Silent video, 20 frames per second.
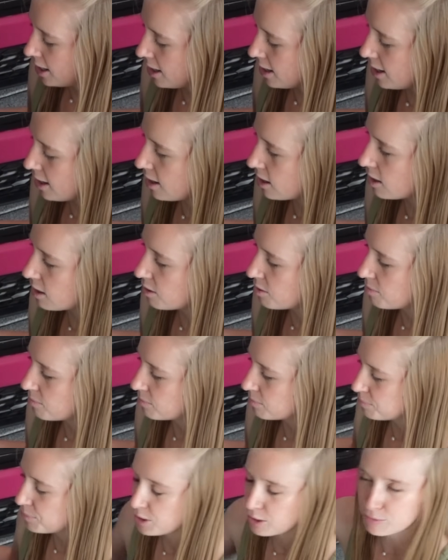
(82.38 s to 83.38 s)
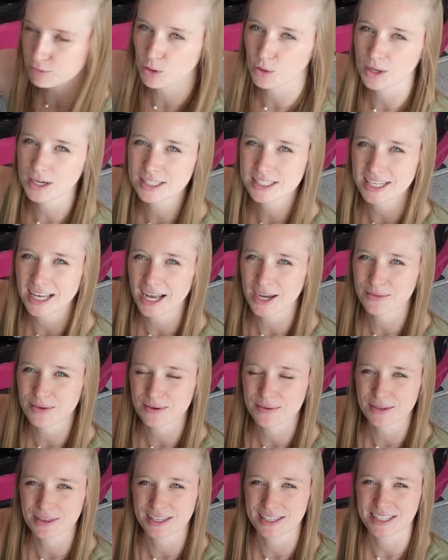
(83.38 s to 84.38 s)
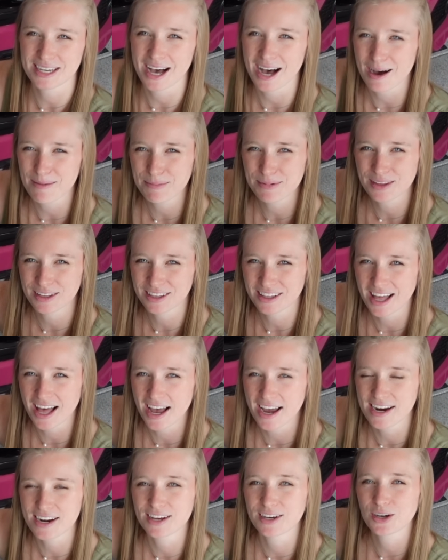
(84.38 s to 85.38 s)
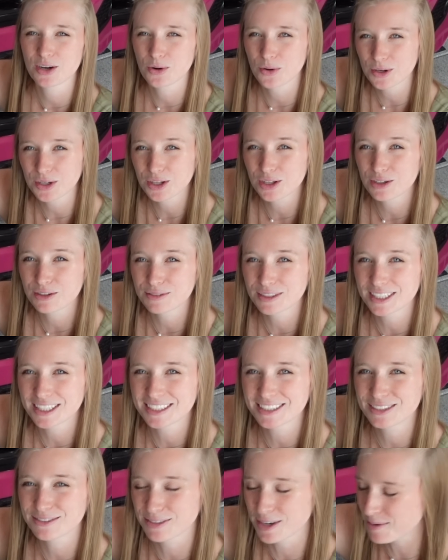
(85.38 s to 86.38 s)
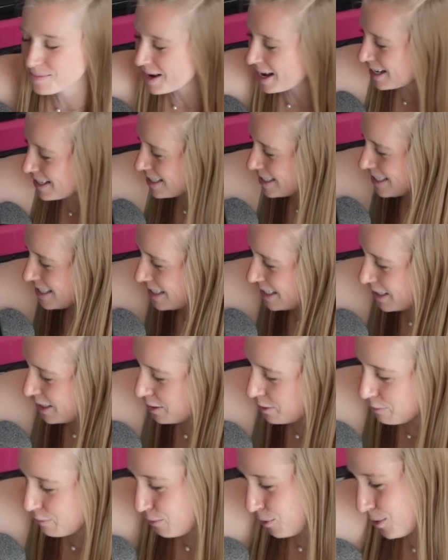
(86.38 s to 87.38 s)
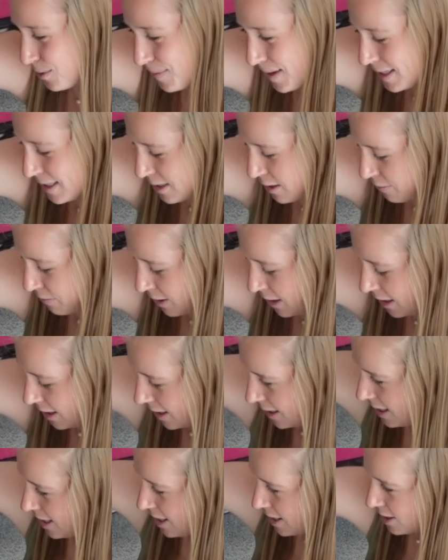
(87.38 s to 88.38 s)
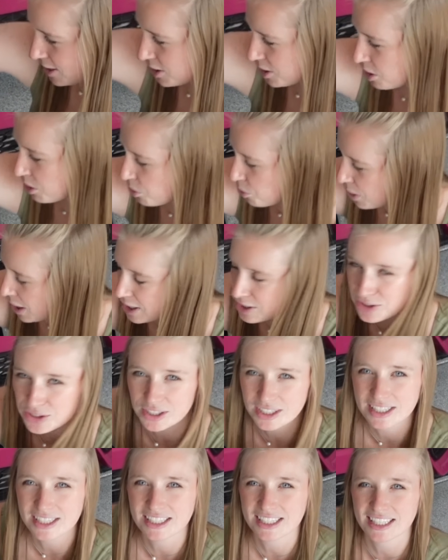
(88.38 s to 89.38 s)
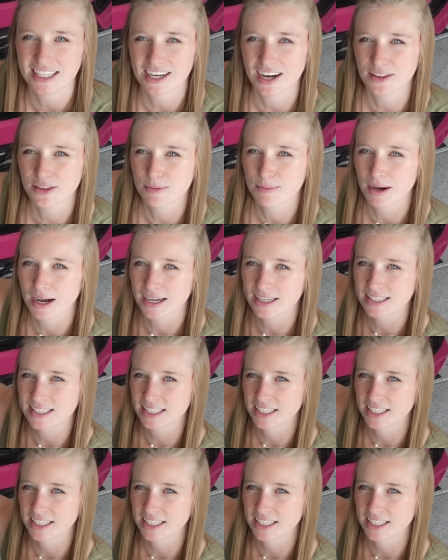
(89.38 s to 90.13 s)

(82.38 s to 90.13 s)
But of course, I went with the top-of-the-line coilovers from ST for my Civic. So as you can see on the box